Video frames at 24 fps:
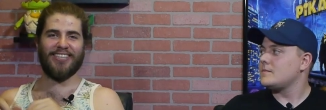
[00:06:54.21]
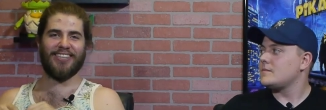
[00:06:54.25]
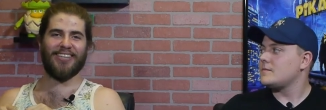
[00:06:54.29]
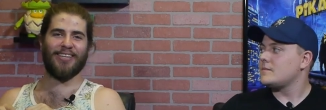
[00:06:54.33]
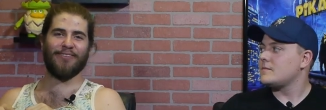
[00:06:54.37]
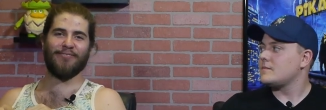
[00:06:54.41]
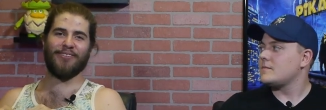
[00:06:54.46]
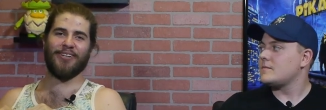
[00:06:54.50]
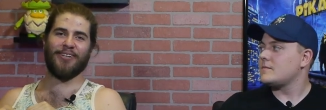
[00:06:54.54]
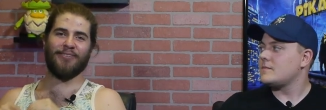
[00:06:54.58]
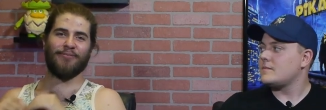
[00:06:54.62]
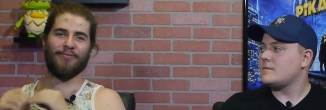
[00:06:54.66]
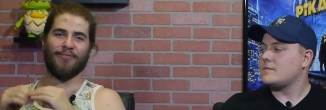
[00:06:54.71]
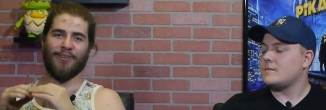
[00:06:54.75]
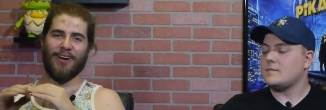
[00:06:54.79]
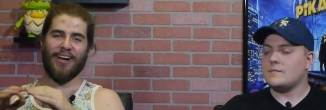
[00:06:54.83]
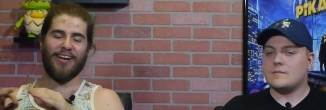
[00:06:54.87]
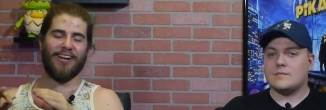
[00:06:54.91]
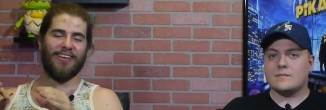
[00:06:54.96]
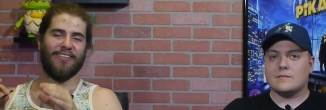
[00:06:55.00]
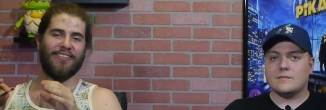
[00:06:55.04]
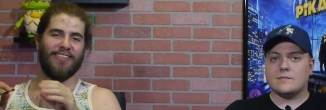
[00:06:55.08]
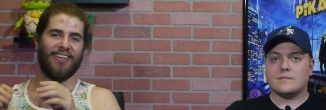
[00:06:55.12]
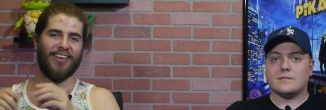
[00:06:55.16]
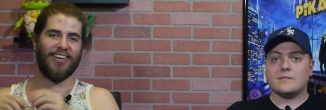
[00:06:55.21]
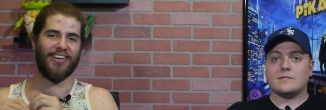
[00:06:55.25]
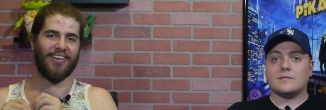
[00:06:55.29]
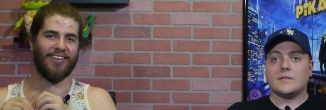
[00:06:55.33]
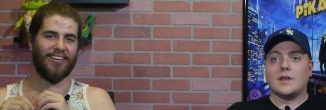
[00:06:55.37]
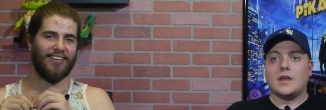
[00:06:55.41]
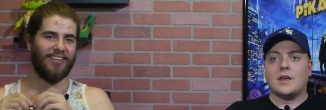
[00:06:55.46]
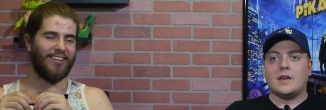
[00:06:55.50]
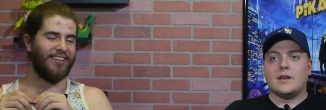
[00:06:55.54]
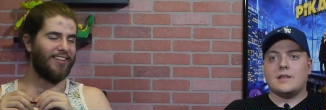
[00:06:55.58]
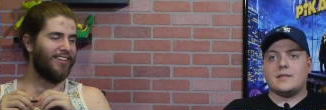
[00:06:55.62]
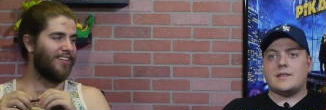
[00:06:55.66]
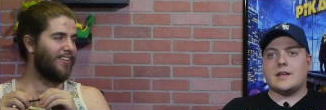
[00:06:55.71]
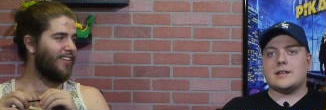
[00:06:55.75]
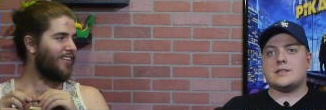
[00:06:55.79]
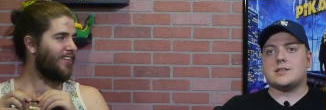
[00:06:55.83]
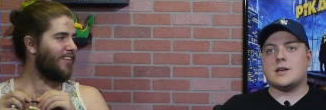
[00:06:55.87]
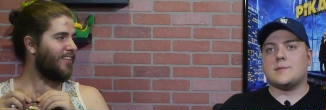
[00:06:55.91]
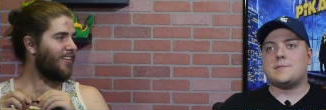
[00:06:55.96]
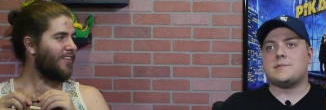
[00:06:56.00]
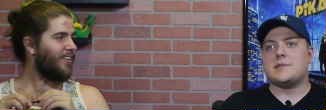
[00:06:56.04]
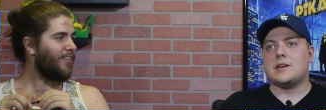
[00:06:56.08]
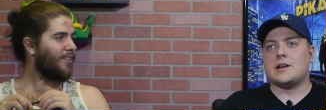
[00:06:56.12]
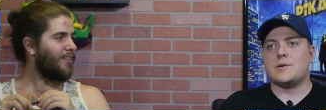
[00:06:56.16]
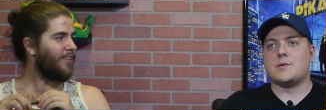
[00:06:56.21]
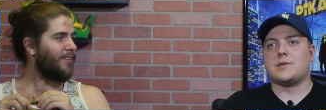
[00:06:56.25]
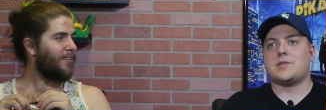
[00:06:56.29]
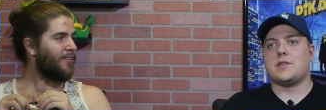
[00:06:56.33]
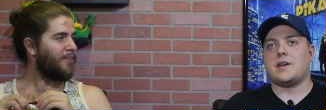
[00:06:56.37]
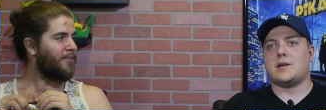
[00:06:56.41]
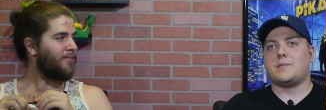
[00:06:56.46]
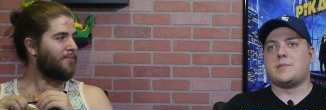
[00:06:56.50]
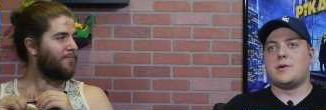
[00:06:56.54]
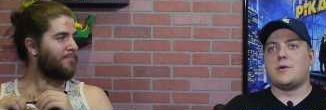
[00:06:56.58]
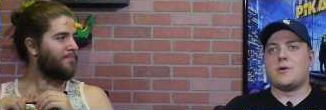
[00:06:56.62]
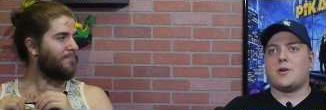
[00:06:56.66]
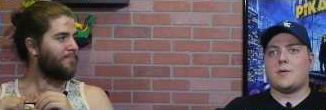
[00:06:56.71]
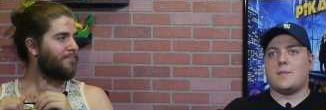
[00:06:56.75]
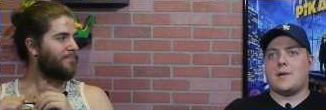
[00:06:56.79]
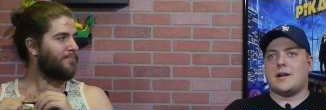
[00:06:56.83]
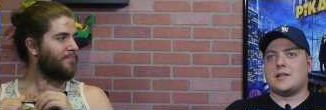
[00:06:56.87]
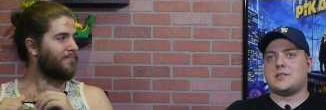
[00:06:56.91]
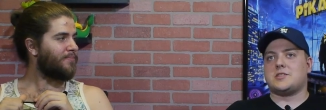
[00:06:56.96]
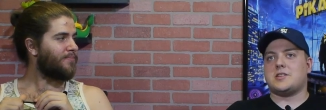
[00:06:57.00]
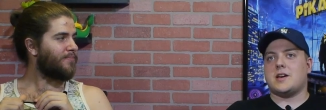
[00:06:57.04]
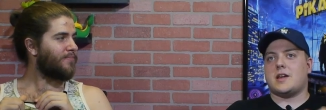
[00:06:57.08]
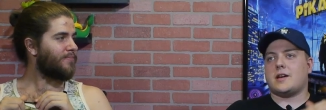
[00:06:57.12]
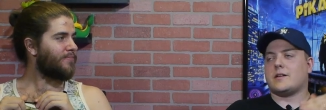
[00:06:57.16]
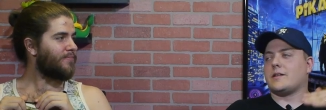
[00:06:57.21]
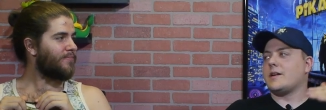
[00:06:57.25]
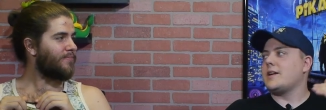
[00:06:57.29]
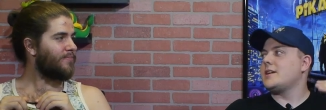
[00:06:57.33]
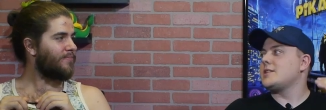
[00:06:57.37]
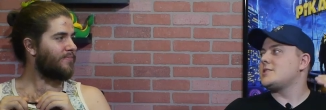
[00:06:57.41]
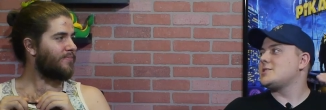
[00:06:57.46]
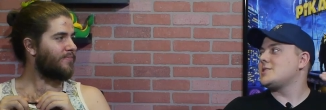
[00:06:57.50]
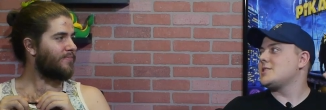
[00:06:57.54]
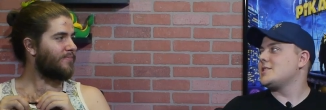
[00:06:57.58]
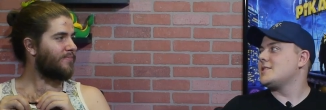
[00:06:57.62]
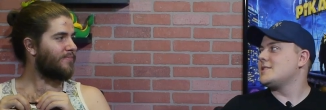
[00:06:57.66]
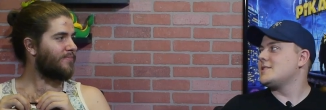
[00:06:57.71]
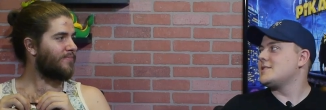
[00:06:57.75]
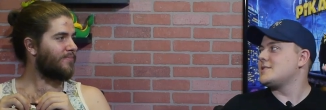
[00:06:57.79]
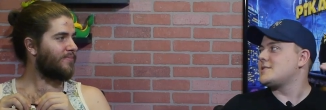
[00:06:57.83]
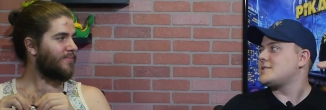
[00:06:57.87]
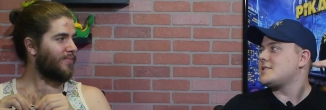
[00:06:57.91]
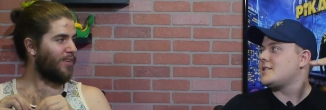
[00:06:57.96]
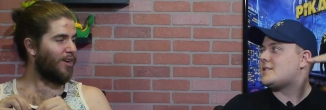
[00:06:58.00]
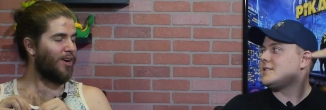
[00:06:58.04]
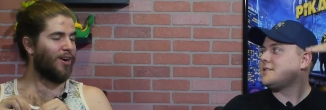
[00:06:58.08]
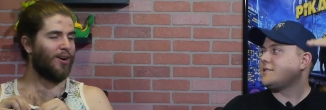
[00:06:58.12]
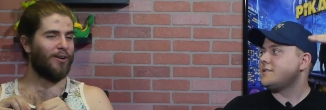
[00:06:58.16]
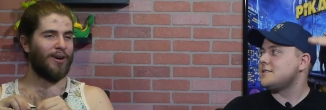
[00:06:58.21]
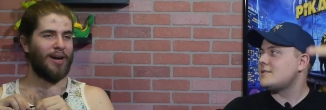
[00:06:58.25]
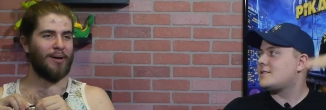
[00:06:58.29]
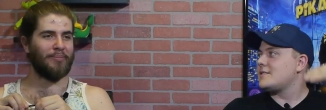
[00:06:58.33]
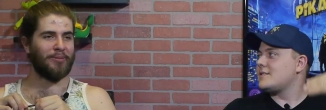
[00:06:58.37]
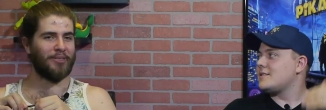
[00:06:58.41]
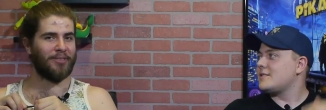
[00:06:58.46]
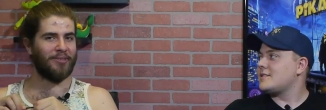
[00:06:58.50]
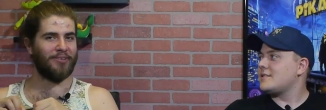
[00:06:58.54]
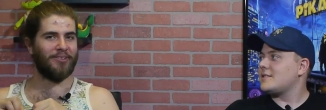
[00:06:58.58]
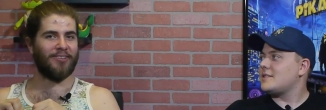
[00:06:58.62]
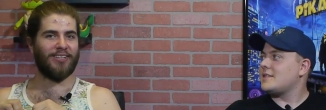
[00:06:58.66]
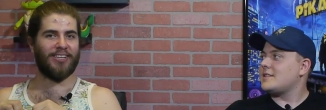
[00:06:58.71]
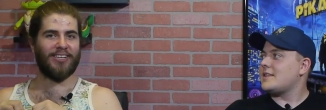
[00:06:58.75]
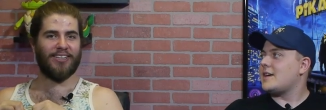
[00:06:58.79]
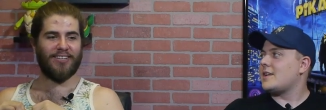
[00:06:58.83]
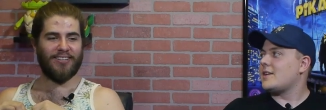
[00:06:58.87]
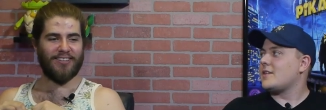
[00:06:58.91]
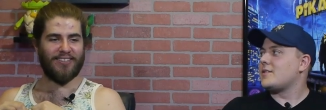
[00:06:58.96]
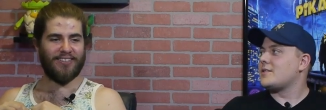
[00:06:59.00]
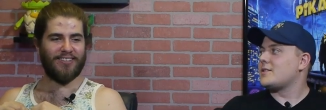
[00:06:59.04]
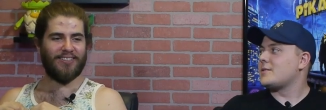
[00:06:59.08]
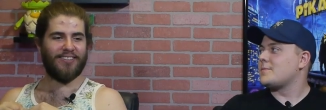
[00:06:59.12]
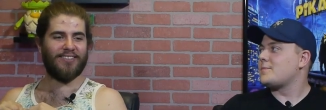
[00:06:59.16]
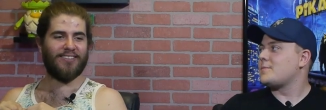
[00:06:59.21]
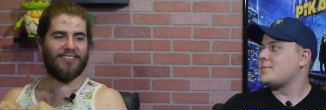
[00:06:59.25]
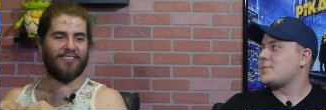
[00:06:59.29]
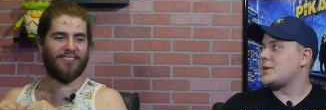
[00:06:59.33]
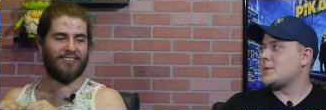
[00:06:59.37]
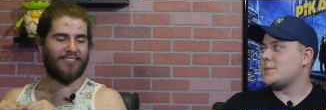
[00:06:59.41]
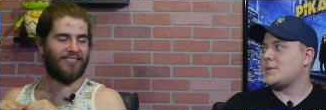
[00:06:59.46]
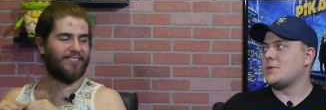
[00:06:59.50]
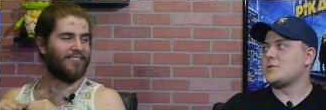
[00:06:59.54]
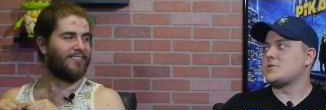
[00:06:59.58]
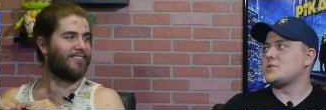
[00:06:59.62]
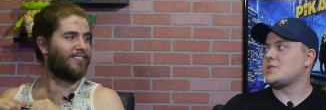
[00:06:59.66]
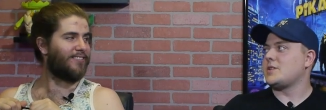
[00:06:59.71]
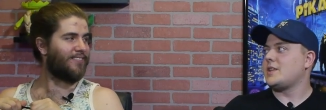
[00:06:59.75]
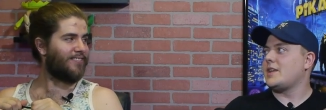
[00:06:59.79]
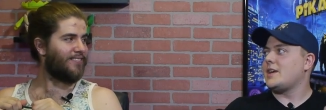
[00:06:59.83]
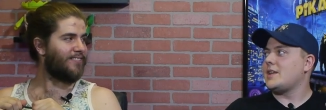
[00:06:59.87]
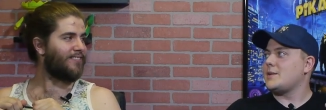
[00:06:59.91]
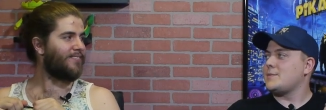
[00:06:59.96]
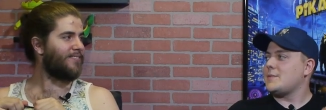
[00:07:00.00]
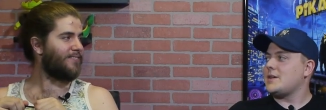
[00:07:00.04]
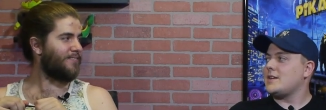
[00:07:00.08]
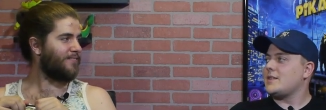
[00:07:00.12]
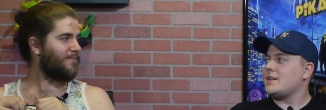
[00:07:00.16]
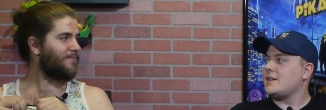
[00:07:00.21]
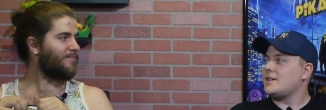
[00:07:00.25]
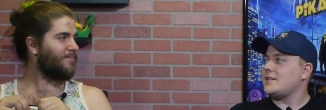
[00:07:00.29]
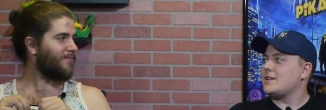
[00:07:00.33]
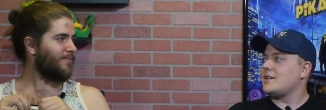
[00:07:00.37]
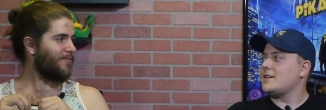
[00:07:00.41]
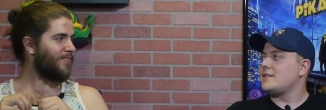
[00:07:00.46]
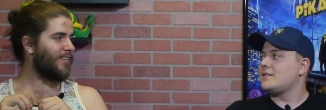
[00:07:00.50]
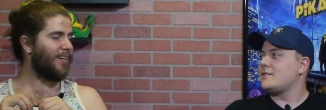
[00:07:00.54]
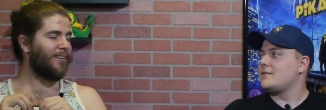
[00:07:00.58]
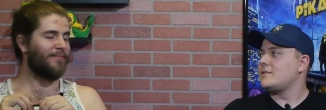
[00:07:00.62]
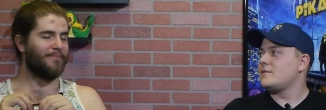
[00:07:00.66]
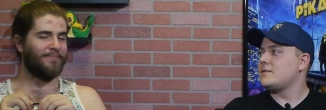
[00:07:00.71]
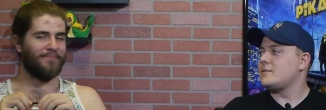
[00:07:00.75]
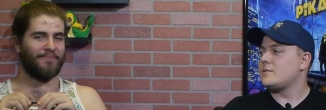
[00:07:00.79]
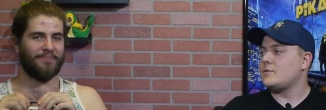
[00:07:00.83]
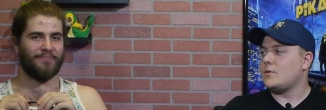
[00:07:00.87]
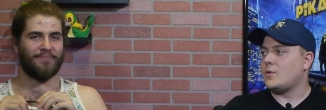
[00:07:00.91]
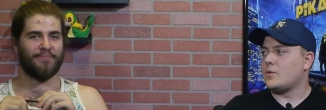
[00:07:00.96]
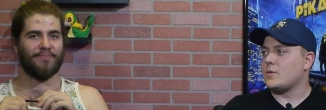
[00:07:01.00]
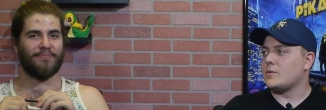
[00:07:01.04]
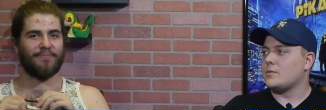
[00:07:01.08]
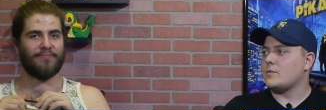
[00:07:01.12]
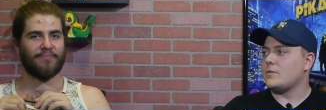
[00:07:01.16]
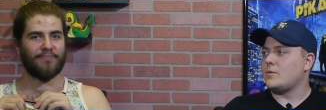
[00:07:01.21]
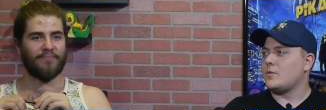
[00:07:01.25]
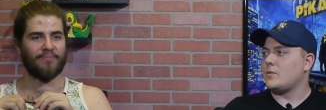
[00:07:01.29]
Speaker 1: that they've done for anything.
Speaker 2: That's up there with like Pokemon Generations and Oh, absolutely. that other promotional anime they did. Yep. Or